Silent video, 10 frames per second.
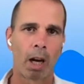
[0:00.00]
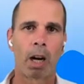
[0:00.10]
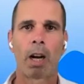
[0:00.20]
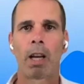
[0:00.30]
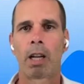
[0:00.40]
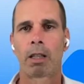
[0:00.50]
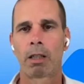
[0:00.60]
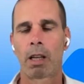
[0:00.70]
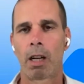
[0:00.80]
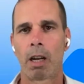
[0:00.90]
a
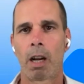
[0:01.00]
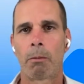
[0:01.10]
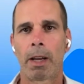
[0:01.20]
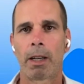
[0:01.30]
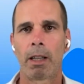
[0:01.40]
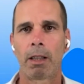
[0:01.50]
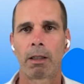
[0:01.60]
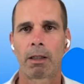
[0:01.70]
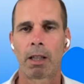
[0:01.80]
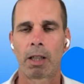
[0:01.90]
disease, in an unmet need
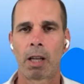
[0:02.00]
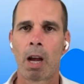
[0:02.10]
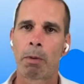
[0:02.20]
disease,